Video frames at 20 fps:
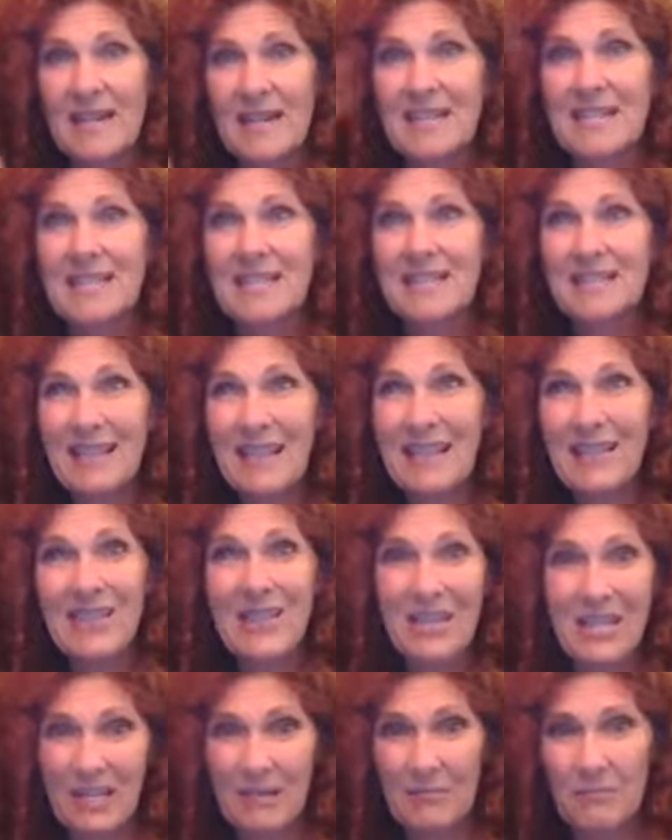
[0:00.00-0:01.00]
That's
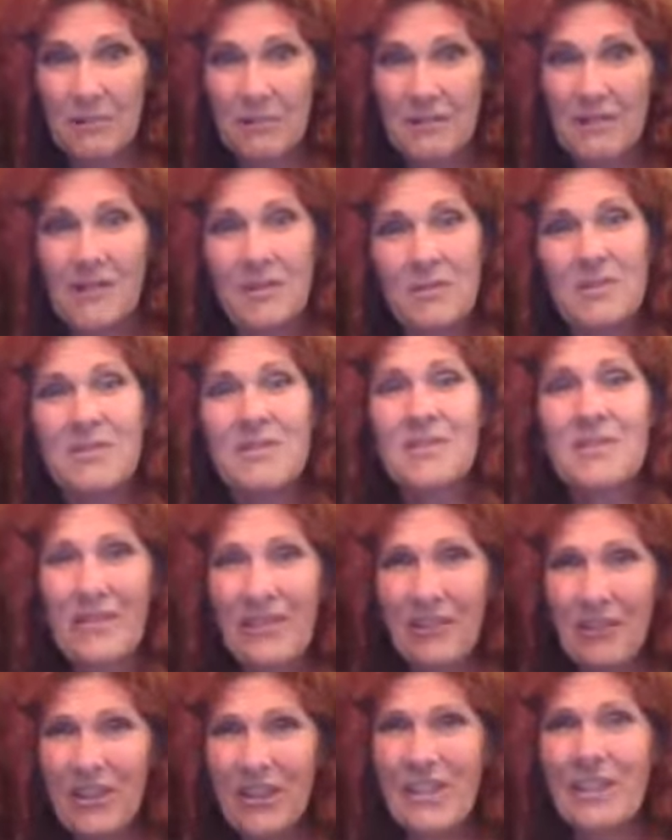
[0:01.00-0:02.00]
lithium it was
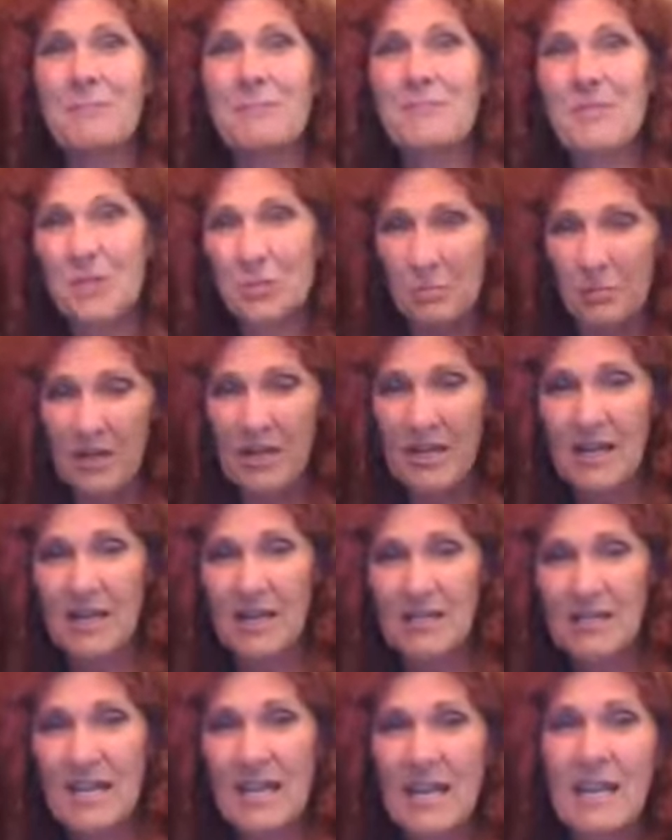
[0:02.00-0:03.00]
lithium
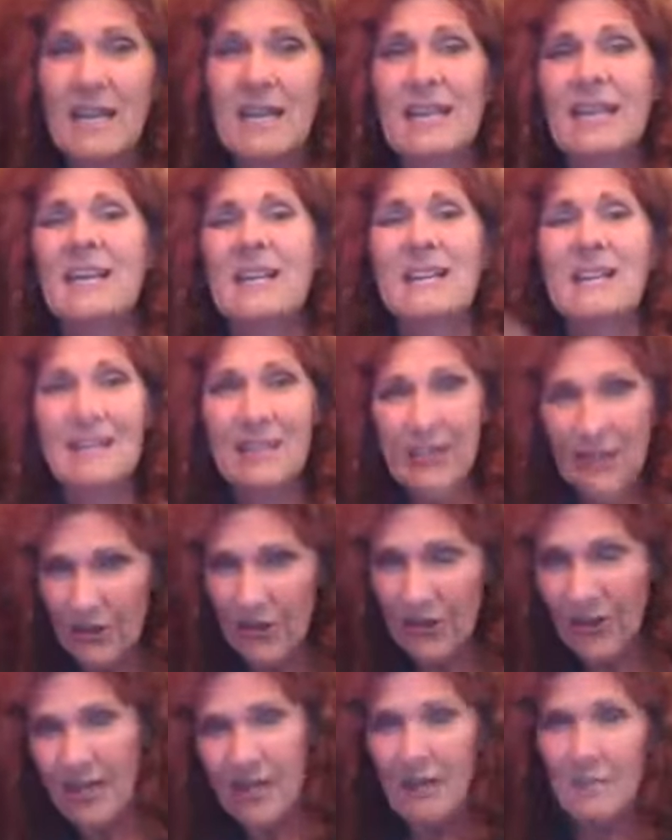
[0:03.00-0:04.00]
springs. They had
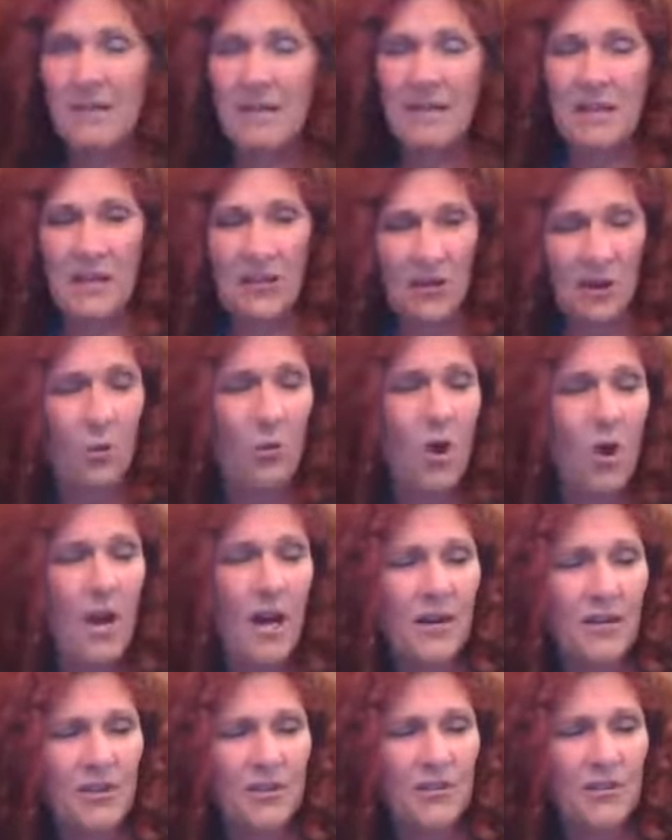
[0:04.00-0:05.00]
lithium in their
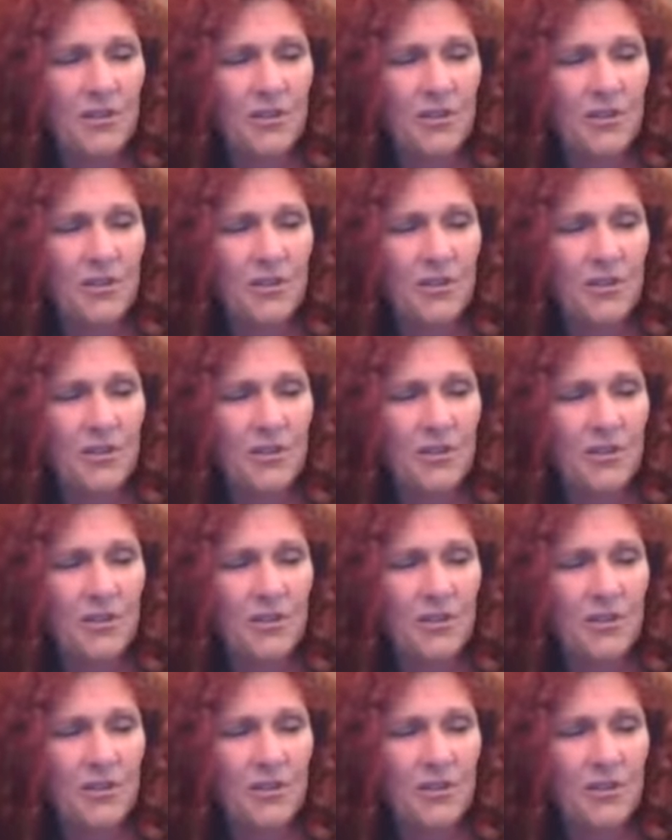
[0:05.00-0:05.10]
water.